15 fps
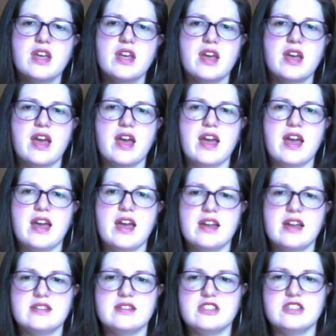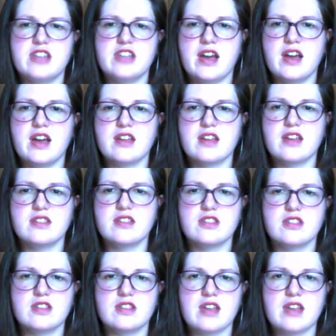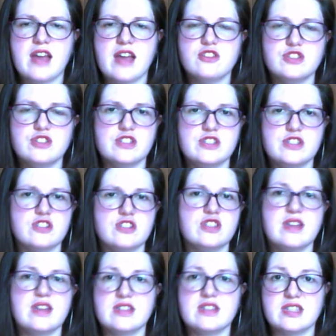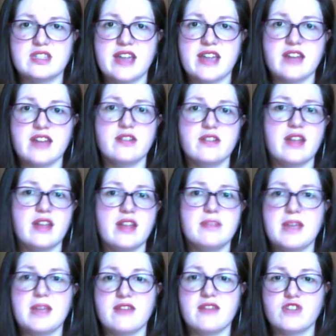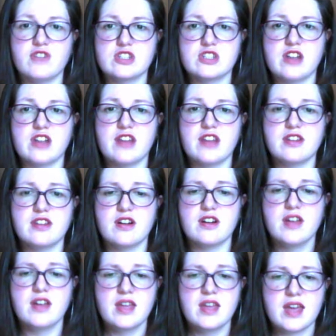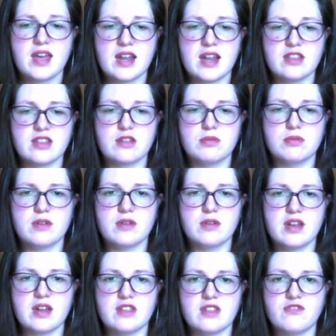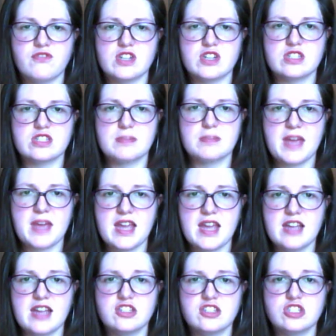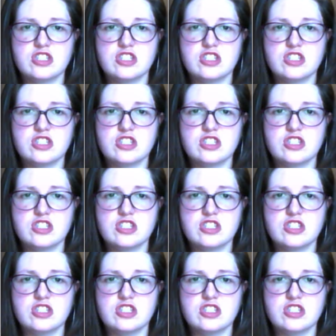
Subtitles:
And I usually search the title and the first author. And I look through kind of the first page.